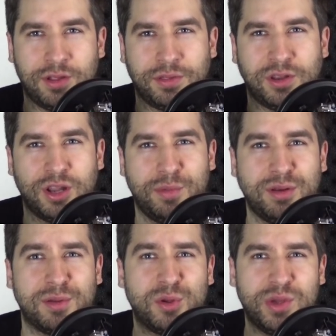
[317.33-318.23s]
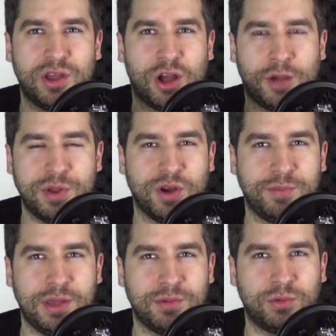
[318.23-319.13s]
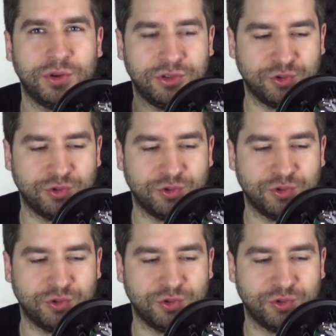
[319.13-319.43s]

the WWE copyright people wouldn't